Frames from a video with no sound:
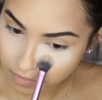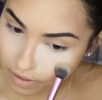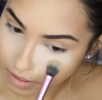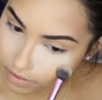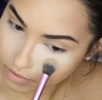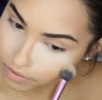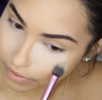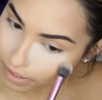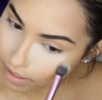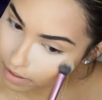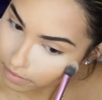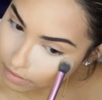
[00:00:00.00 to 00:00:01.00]
Okay, so
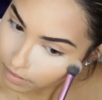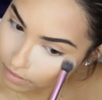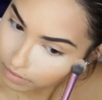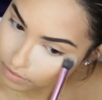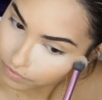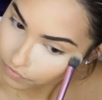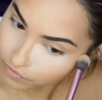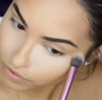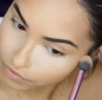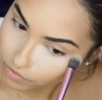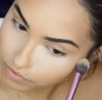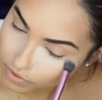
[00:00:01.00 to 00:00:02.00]
again,
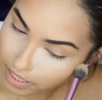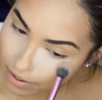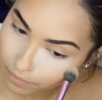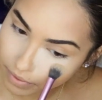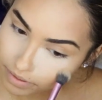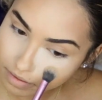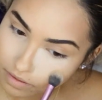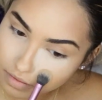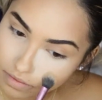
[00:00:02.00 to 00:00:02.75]
diffuse outward.